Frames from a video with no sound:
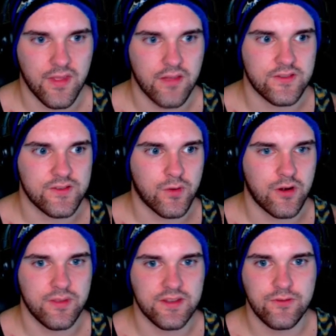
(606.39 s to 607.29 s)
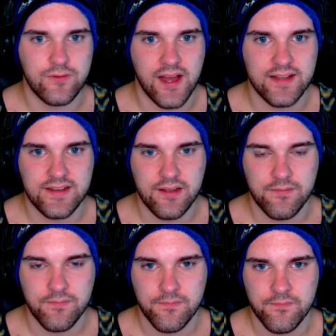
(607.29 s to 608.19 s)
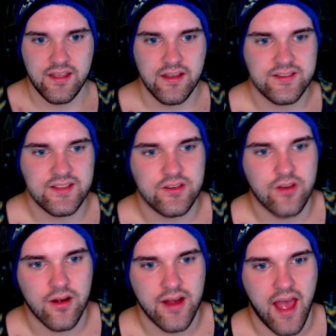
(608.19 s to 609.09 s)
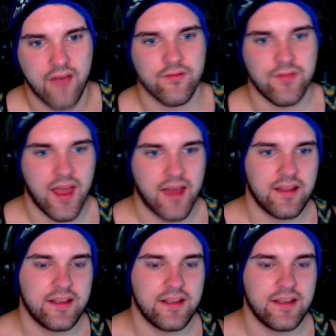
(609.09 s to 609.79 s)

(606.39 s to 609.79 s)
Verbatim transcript: the swirl with the two dots in it, yin is the dark half of that.